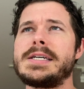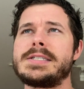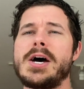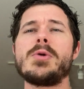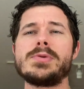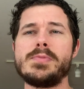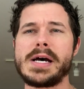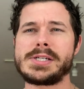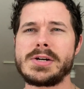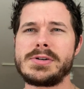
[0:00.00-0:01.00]
to help you
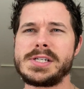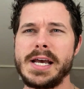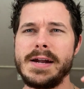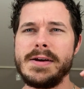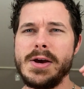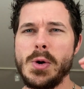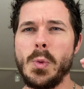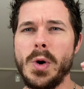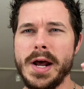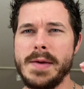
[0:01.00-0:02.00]
best understand
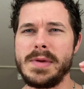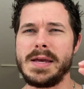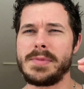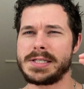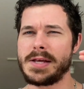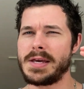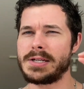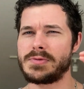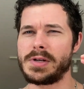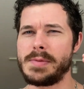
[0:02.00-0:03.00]
what I mean, because I think
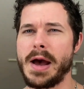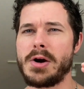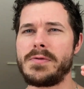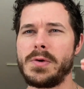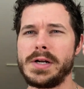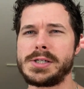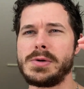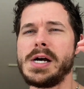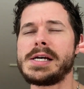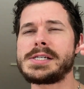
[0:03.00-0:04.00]
it's really powerful. And
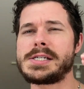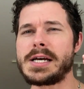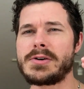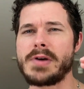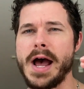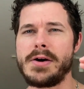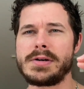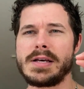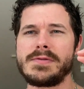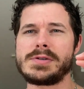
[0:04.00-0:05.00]
so stick
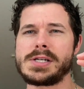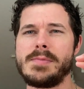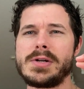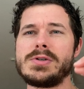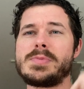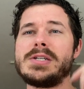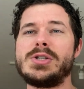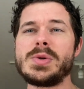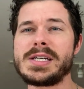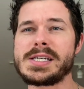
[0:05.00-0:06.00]
around if you're somebody who's been
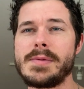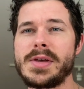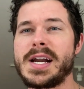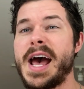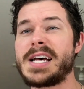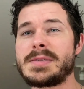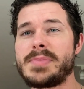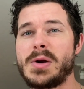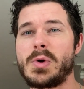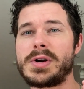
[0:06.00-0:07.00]
doing something and it hasn't
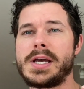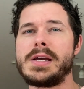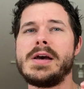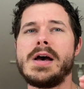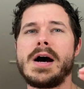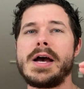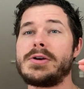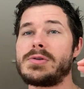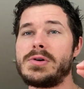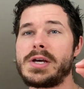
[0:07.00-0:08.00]
been working, uh, and
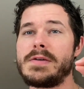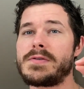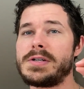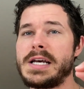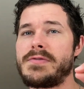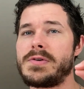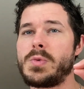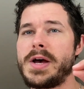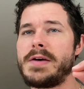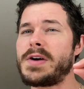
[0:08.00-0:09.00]
you're looking for a different
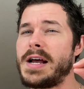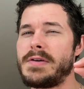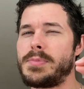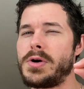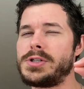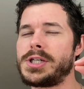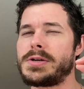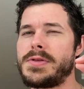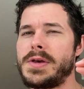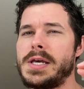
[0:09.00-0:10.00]
way of kind of approaching it or
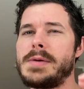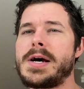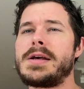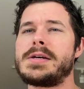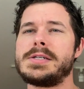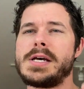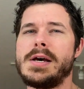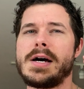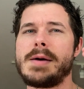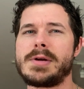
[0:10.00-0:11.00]
thinking about it, because
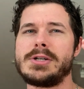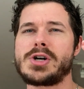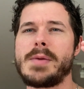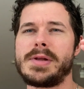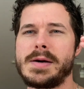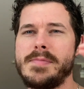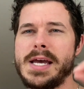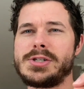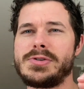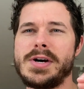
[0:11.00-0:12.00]
I'm going to drop like a
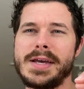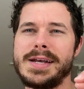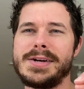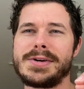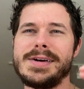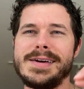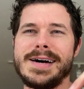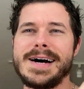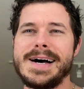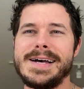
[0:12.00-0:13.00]
major nugget here
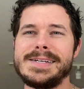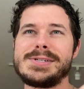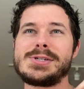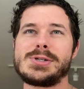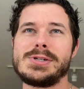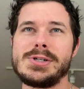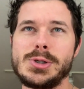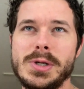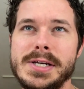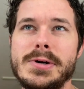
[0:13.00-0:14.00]
uh,
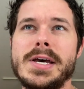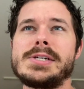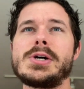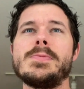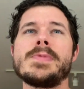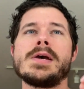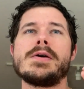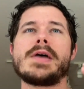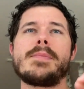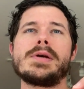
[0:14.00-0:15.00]
shortly, okay? So
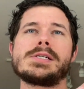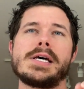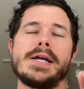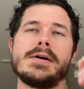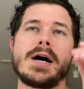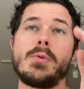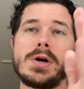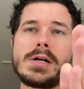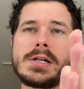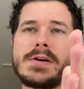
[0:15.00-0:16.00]
that being said, I wanted
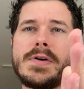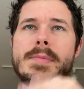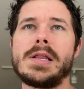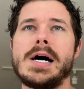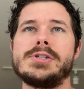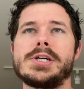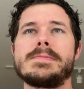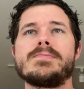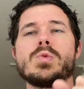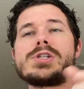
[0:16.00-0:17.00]
to clarify my logic,
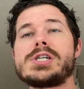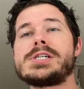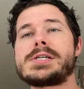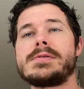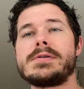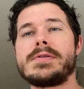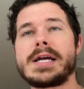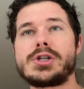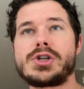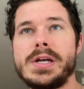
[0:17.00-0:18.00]
which is
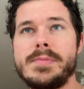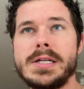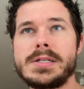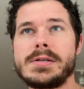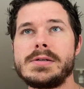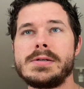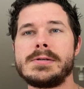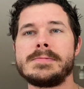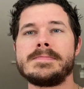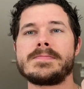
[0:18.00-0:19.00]
that treatment
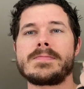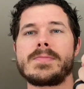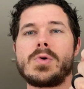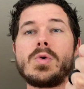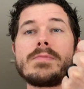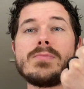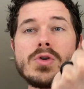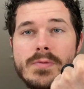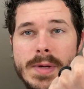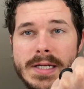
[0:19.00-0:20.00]
or
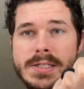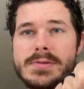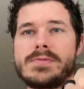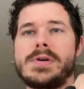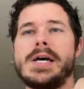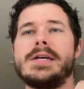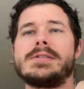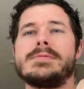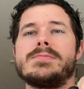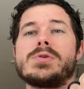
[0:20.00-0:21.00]
movement,
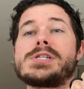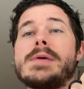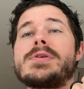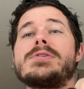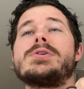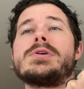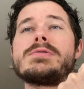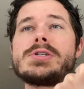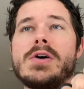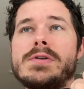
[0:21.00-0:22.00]
right, or something you're doing to
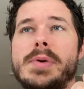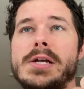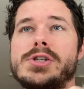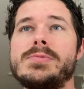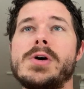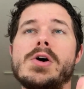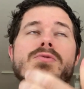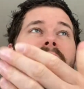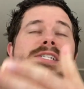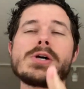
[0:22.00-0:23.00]
resolve your pain should
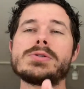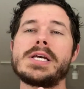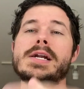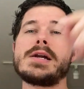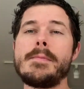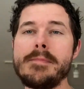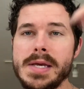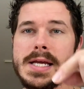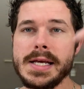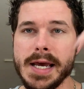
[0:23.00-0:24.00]
result in an
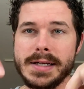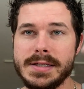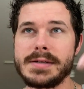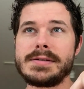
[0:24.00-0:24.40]
immediate